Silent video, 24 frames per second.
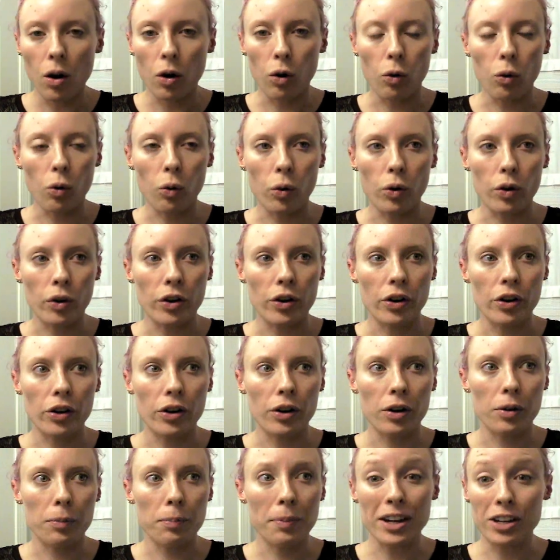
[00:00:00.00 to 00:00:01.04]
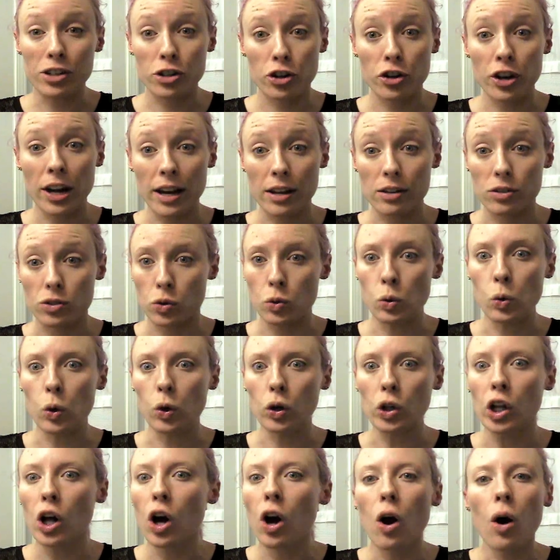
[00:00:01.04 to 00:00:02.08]
or picture day at
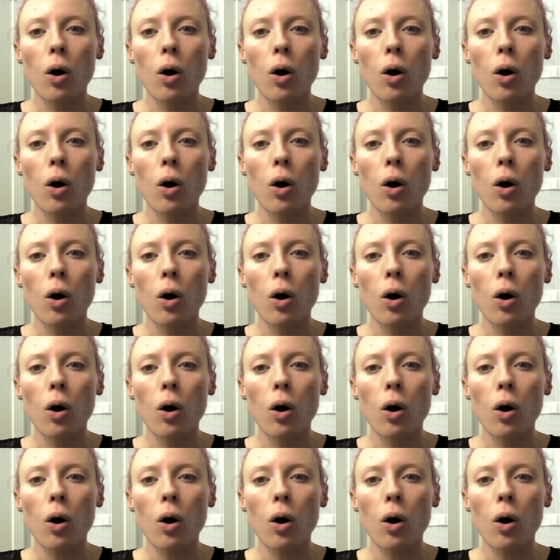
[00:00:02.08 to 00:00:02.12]
school,